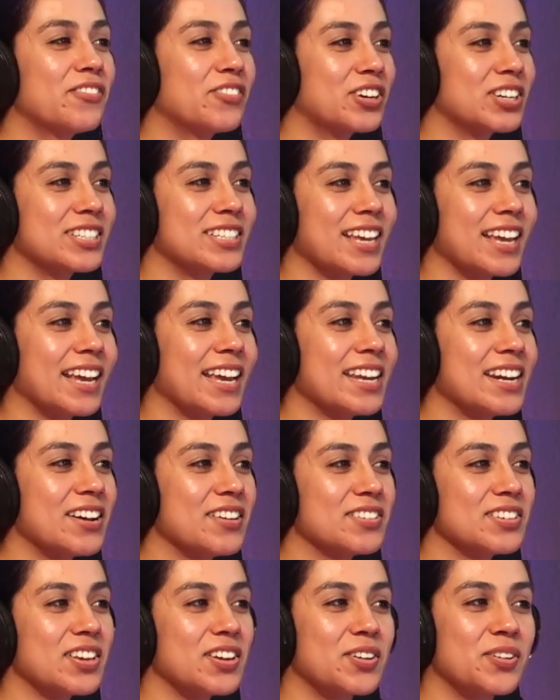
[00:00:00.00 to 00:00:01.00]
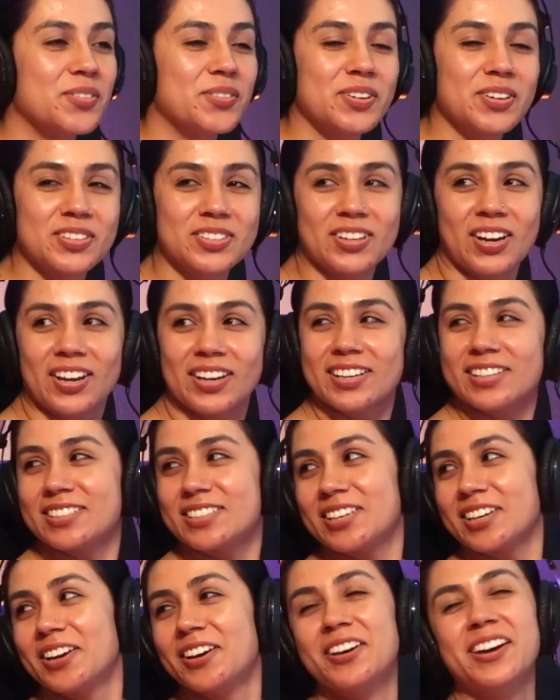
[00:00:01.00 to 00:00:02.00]
For a second, I was like, "Who are you
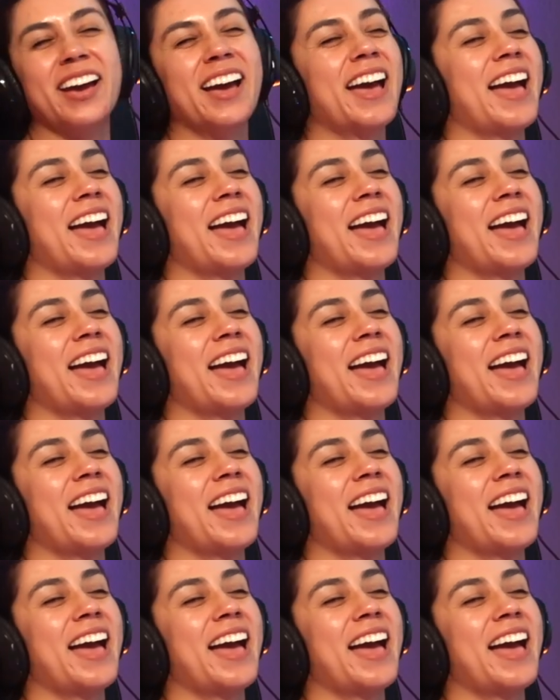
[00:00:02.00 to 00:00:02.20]
talking to?"